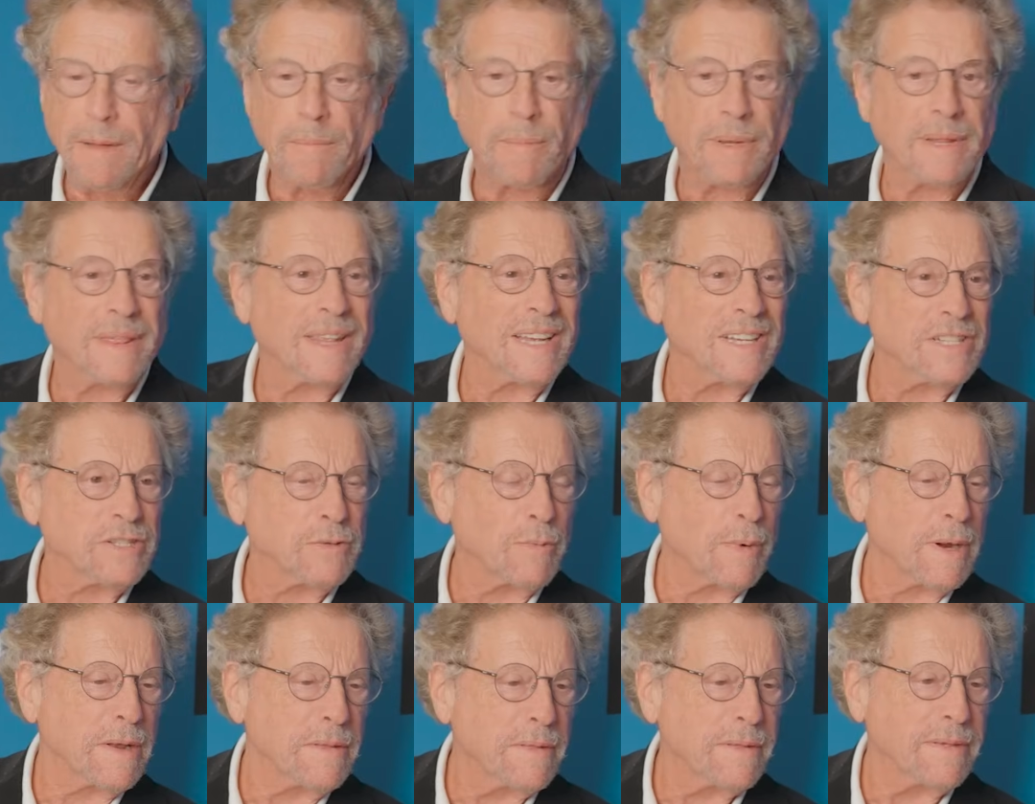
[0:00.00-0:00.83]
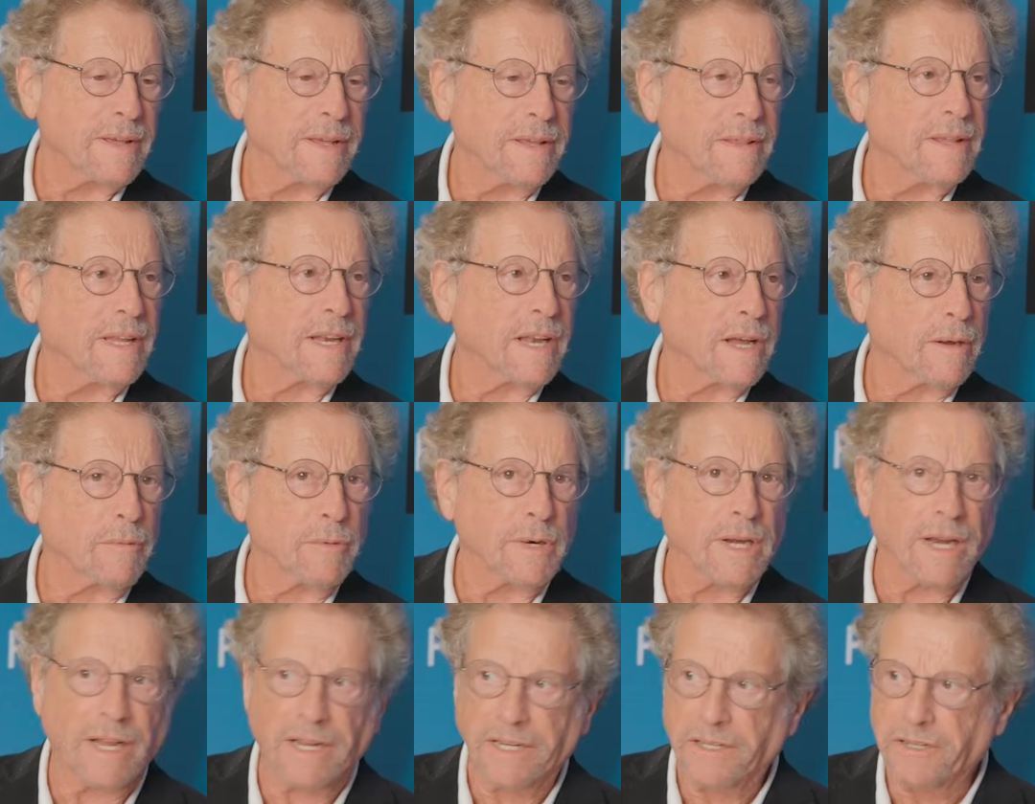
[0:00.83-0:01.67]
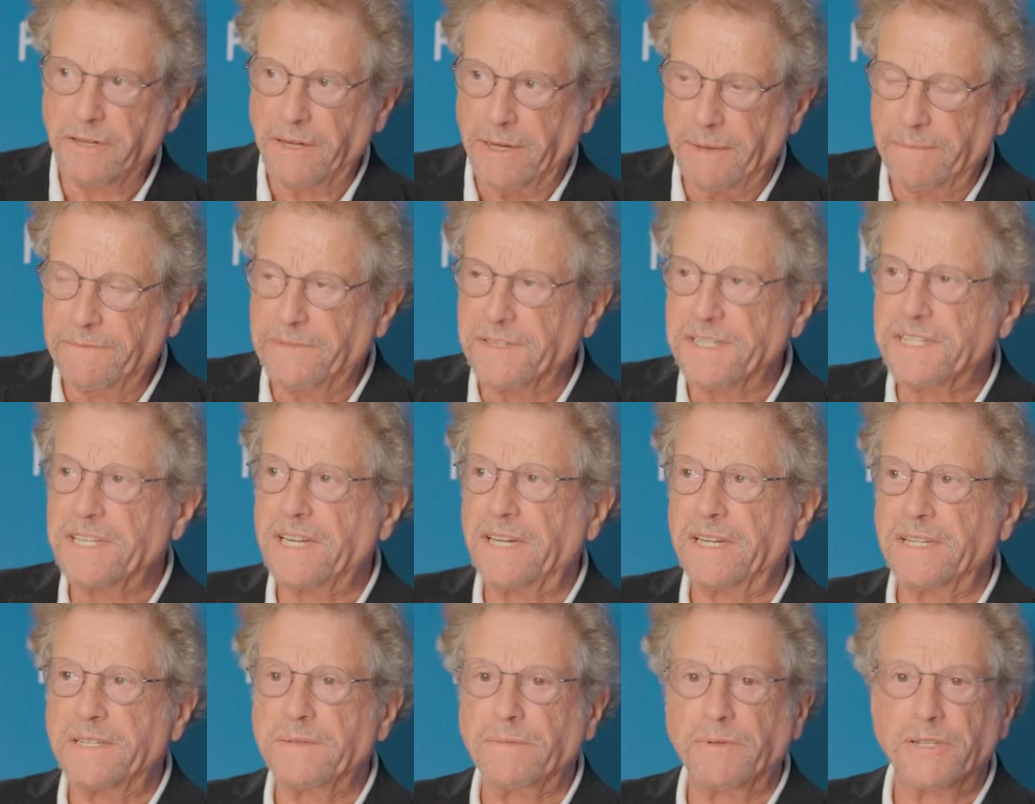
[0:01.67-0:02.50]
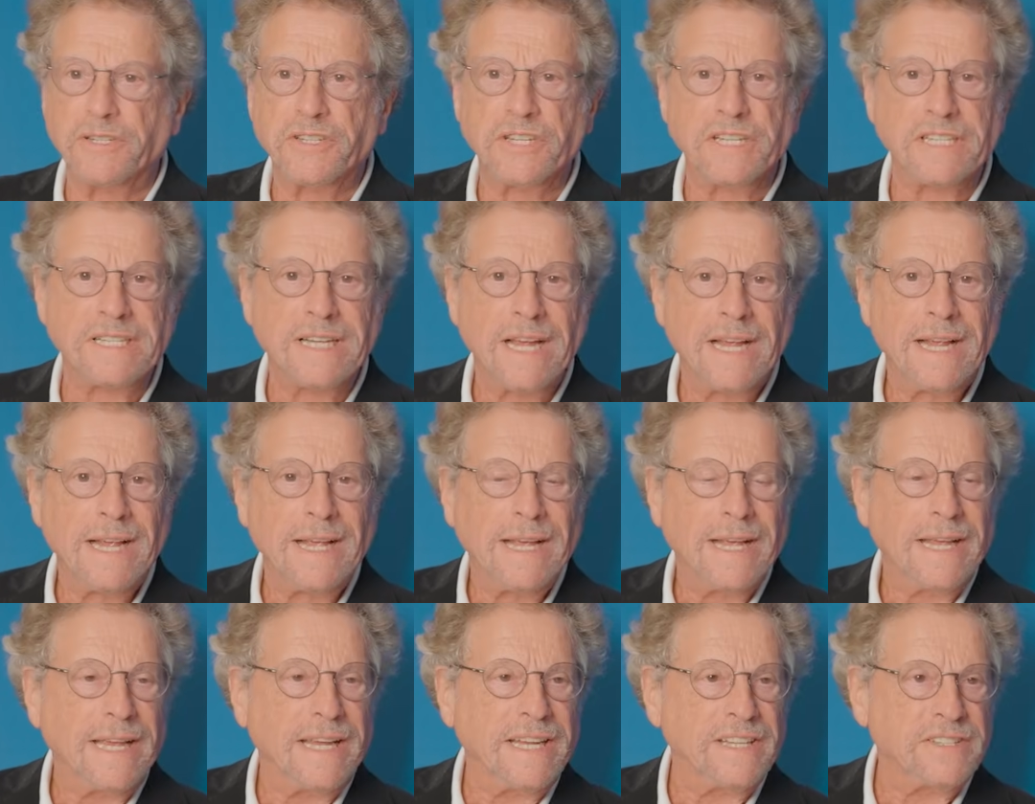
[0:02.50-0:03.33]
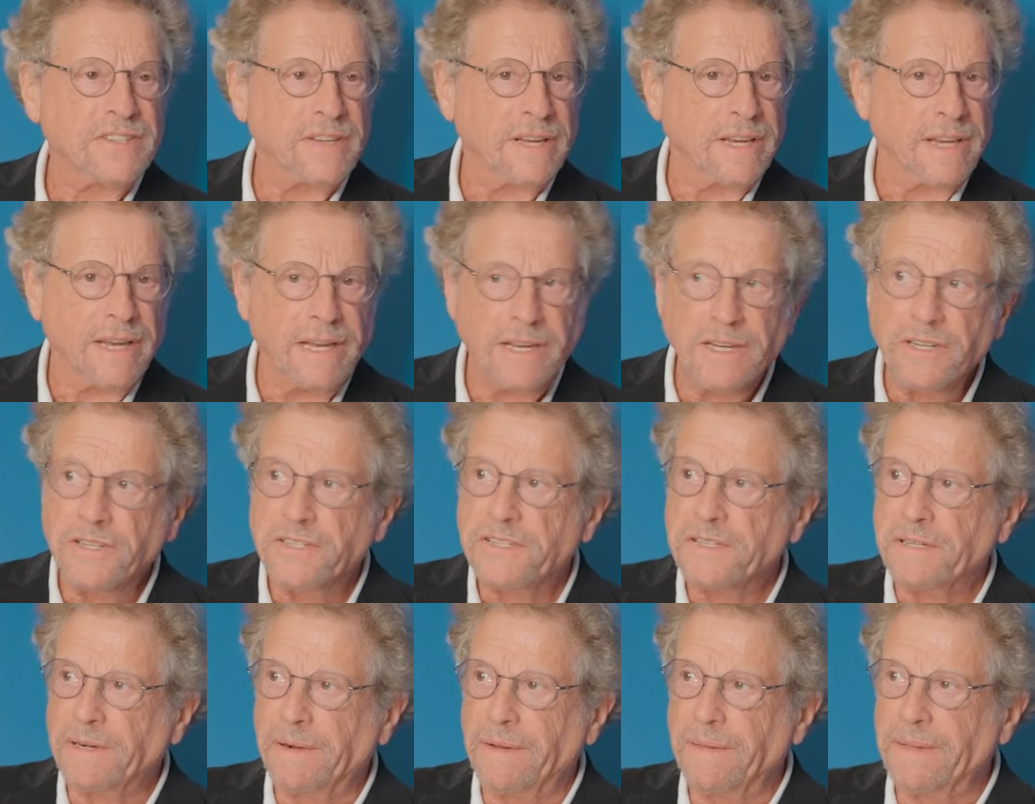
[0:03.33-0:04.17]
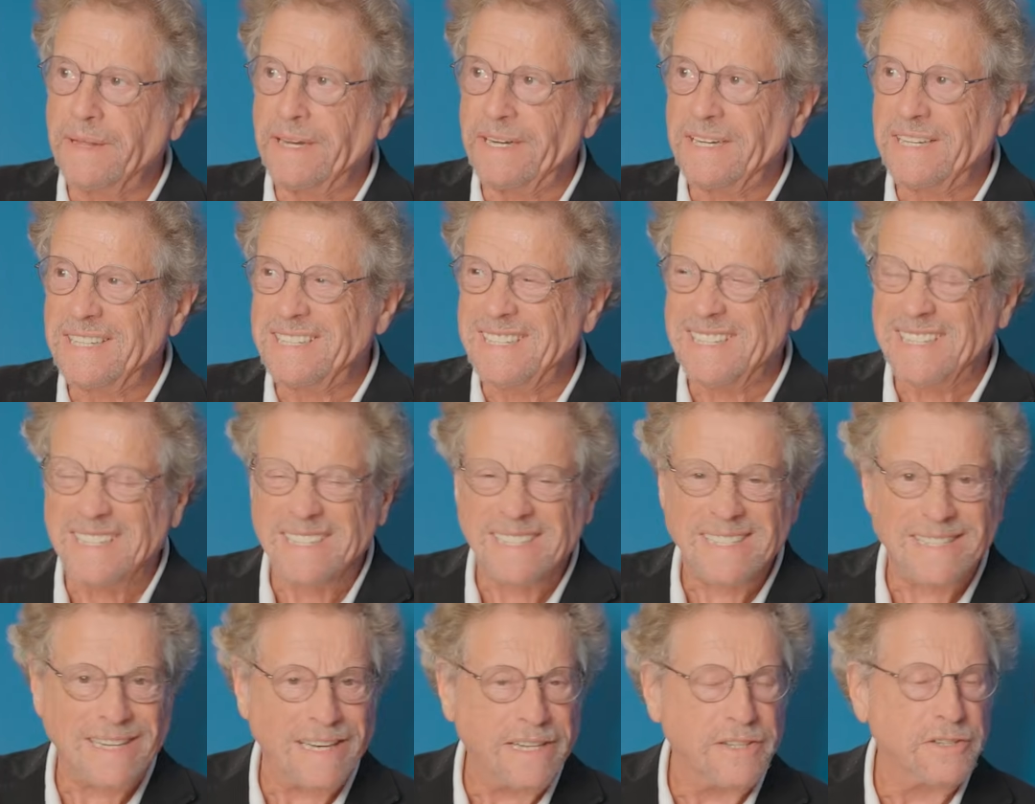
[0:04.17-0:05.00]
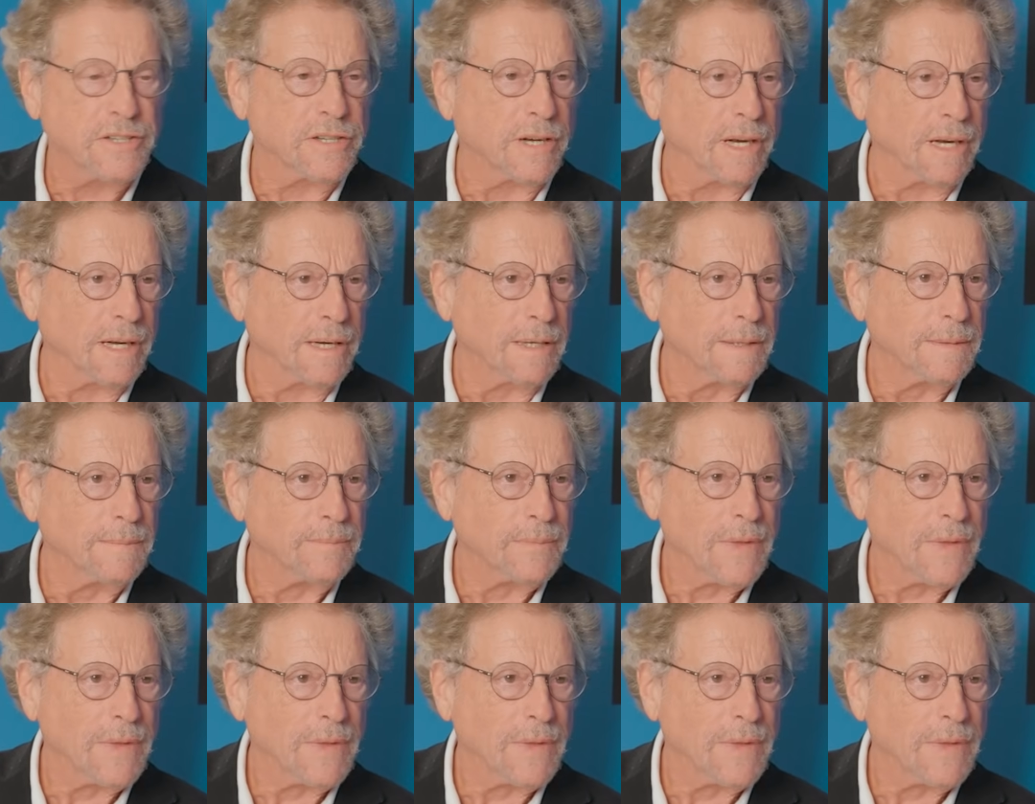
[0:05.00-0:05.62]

But there's one thing that I would like to emphasize, which is it's an industry that is essential,